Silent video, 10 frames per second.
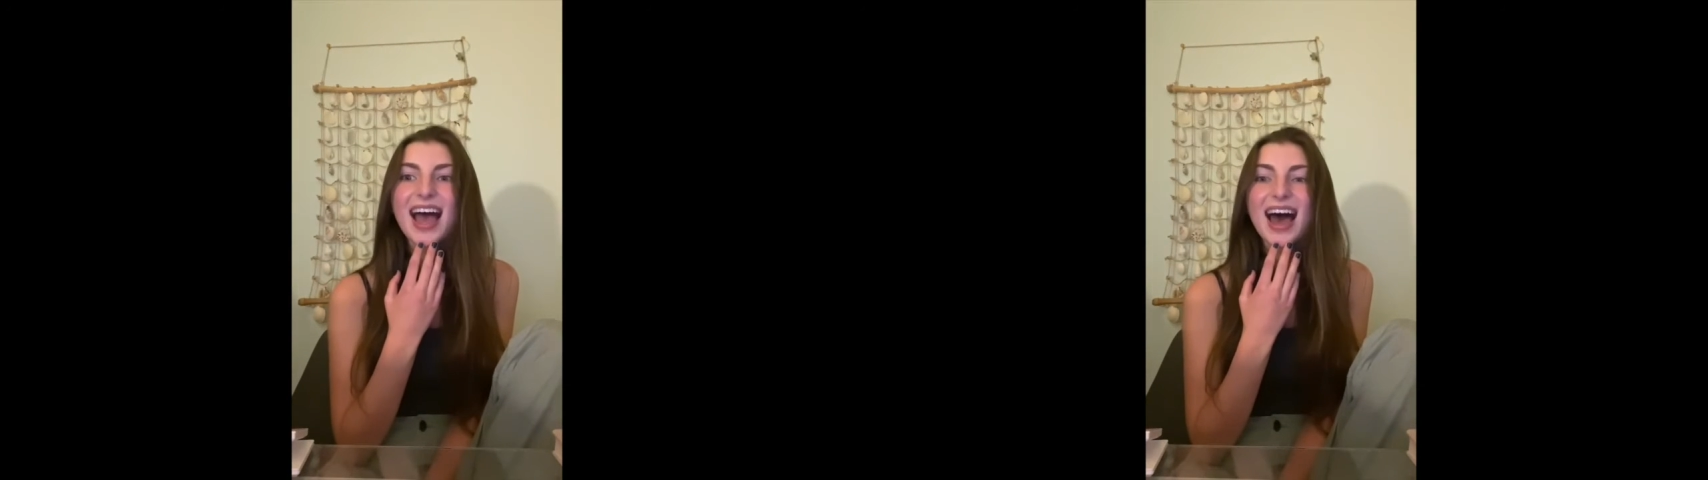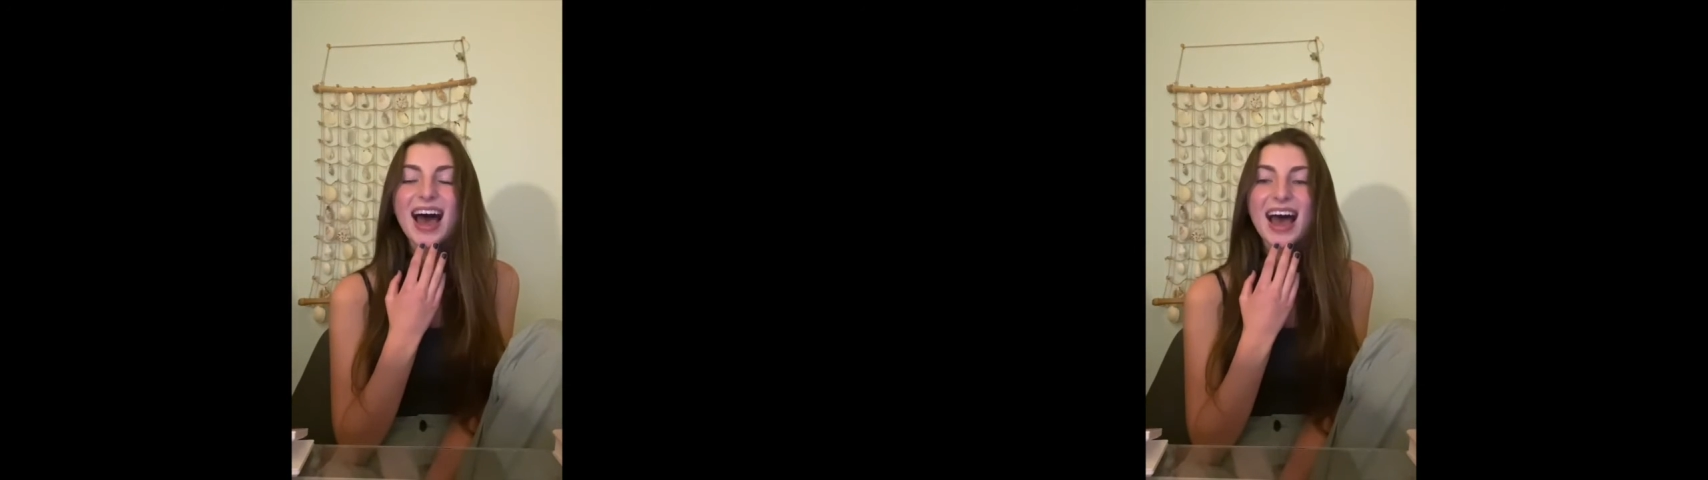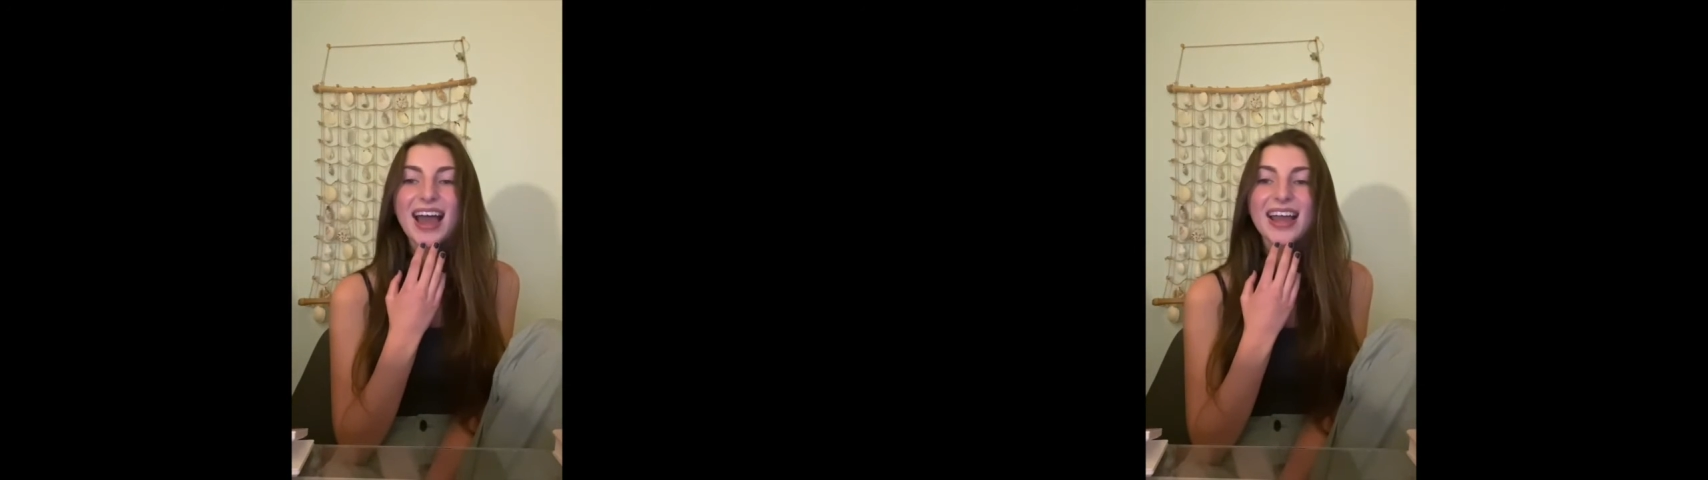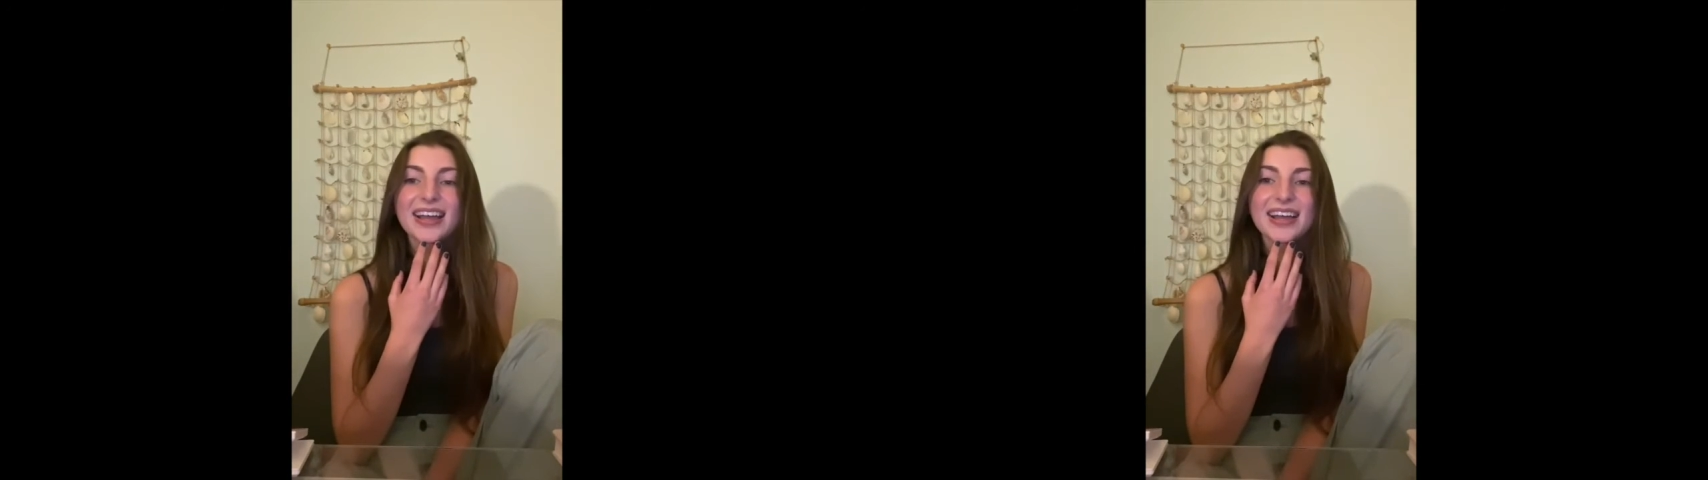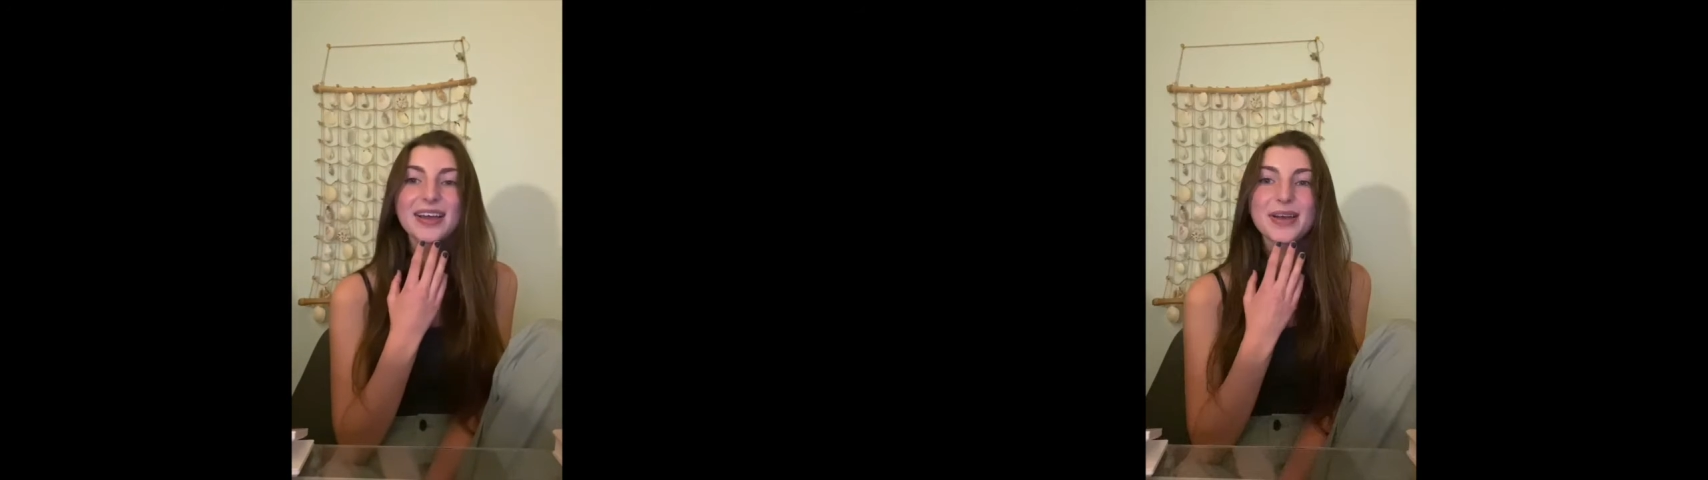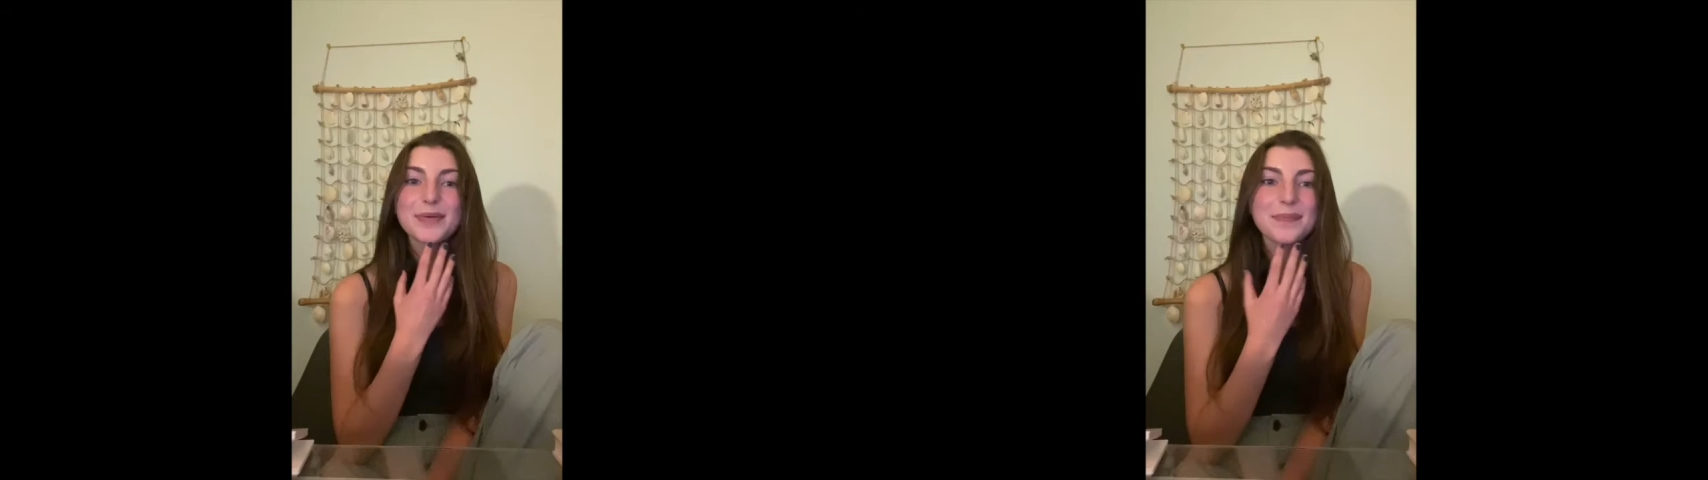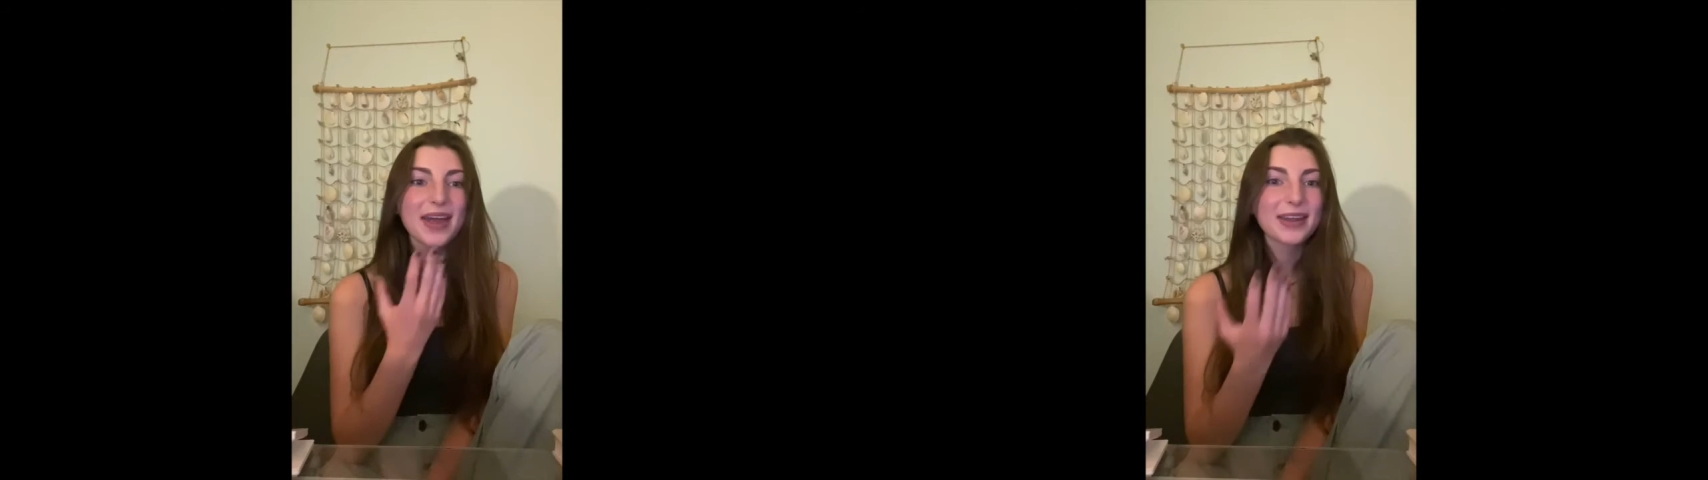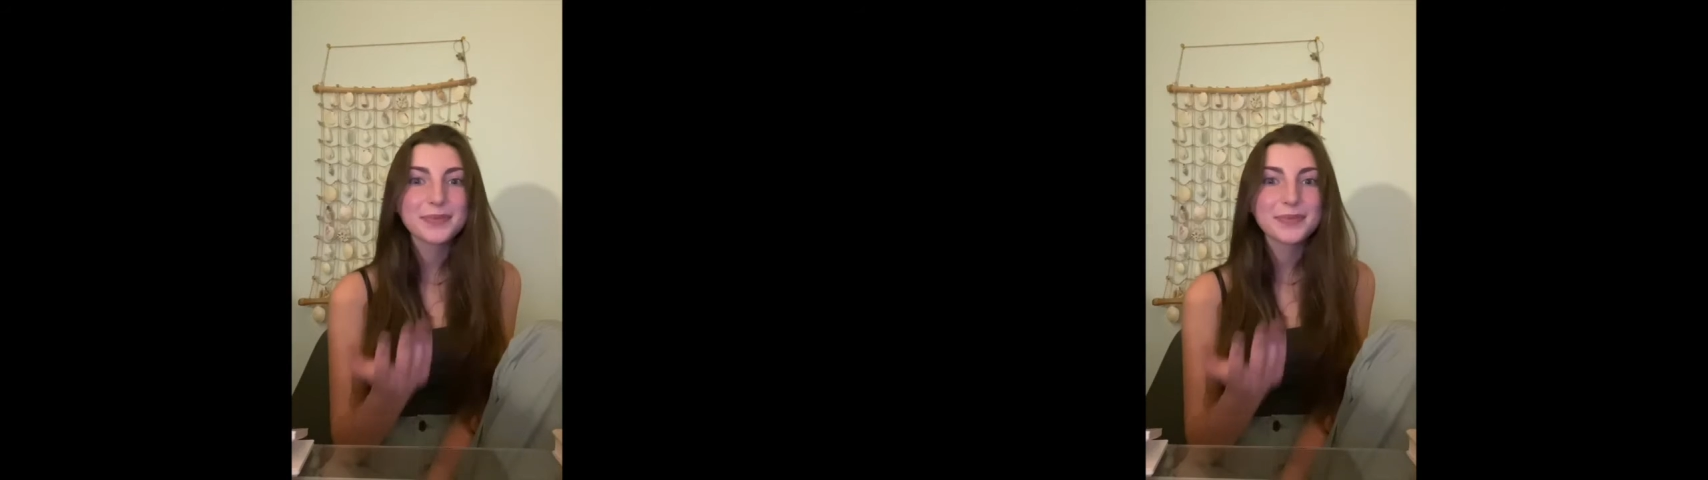I met